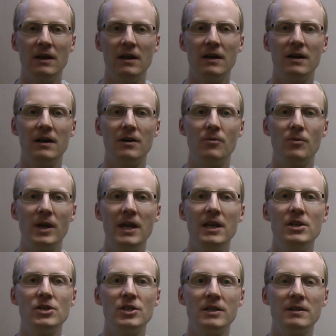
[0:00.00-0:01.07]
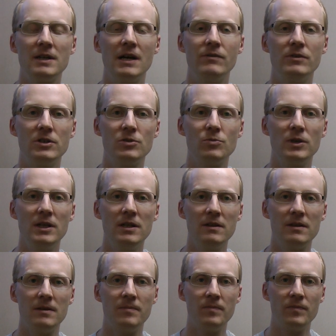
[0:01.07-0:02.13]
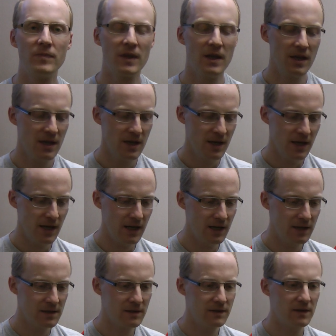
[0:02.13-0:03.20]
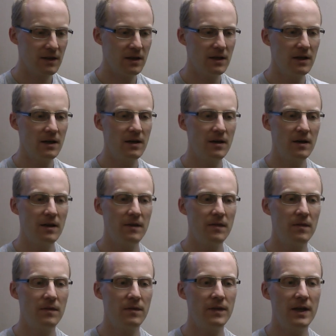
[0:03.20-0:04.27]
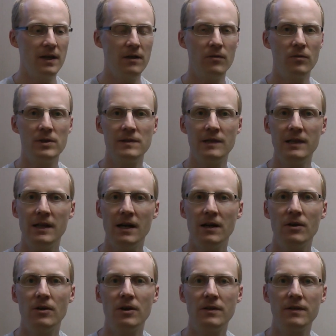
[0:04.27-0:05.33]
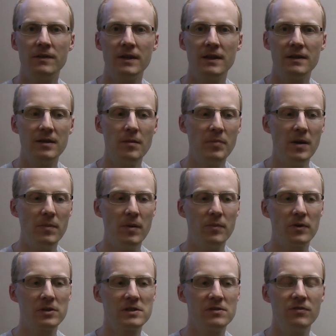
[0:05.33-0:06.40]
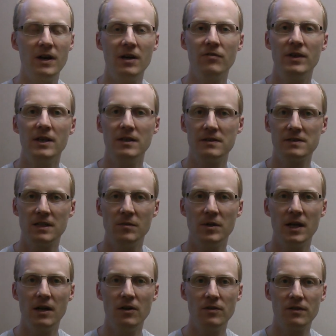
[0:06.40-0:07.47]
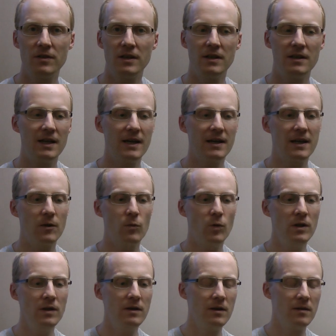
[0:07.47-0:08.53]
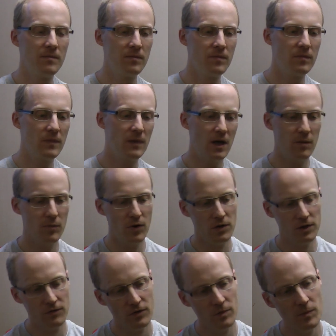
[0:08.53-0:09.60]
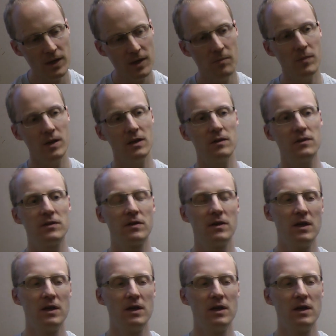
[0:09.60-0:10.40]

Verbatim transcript: uh, range and coverage with it. And uh, then recently I heard that the Pepperbox five point eight is coming out, and I got one. I bought it from them, and